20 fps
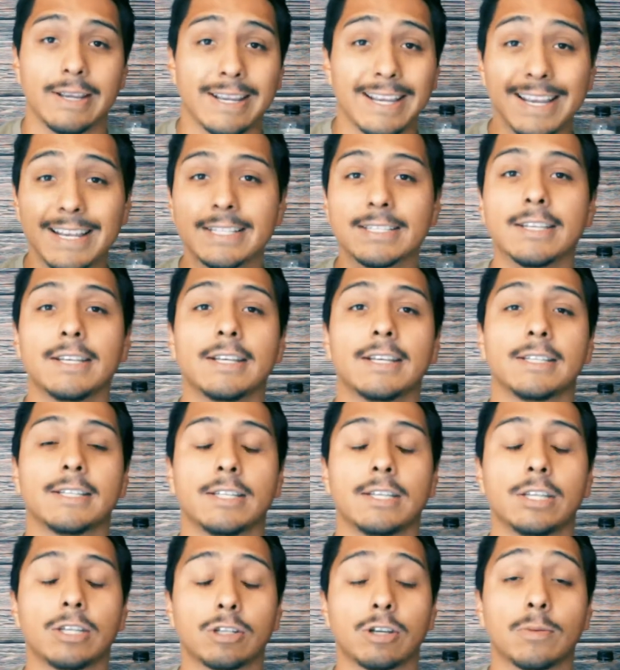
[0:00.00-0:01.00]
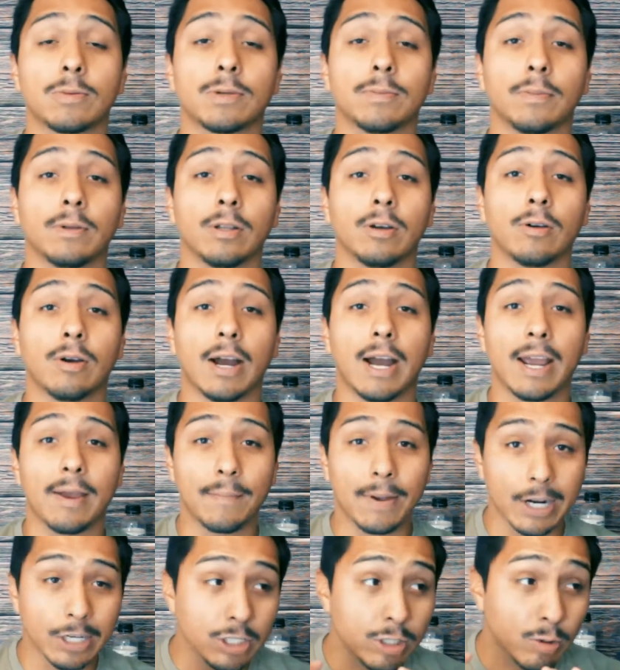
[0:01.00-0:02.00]
His link is in the description below.
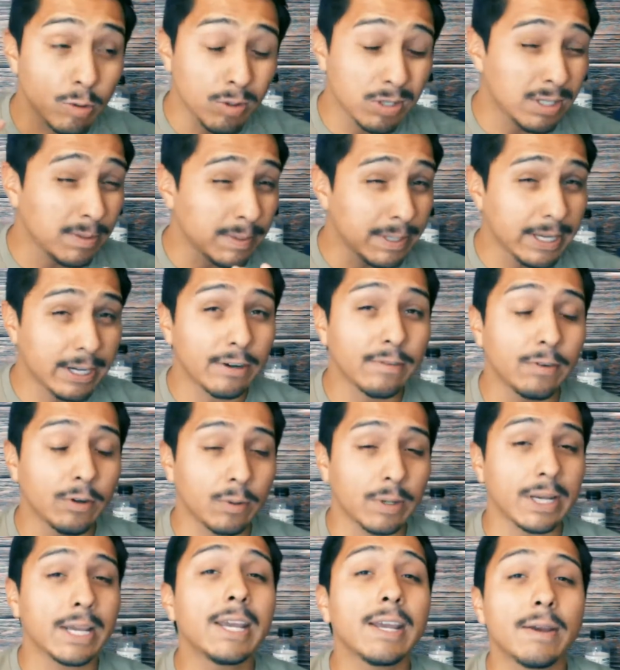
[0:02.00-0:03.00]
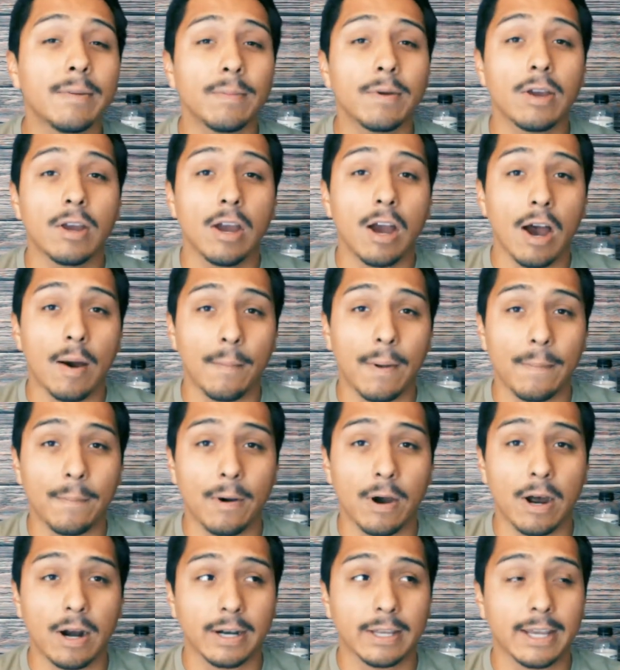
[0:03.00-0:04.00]
I'm actually going to be interviewing him on my
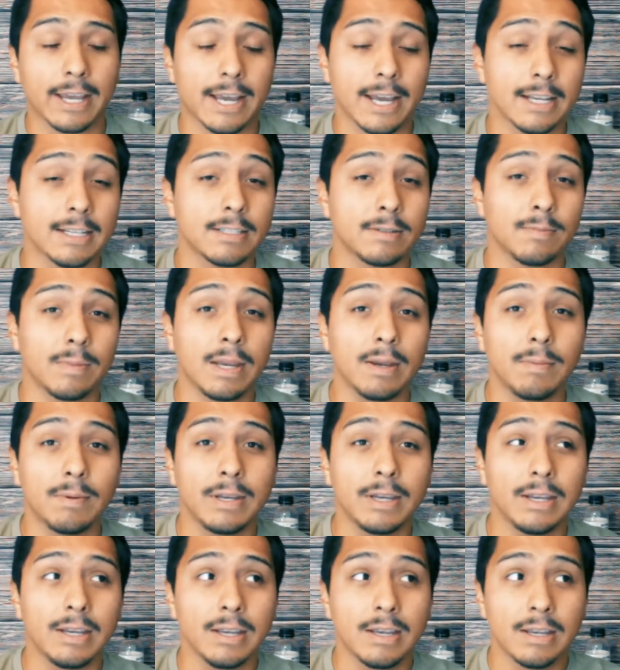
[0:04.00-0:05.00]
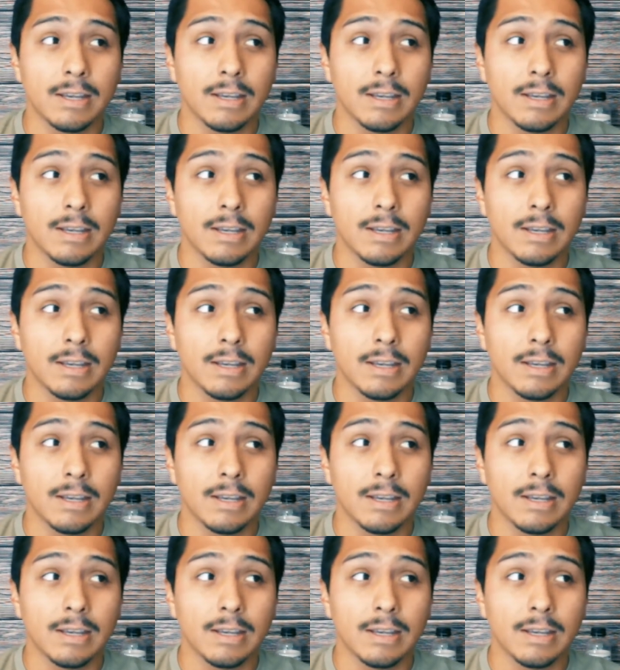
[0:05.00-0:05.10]
podcast. Maybe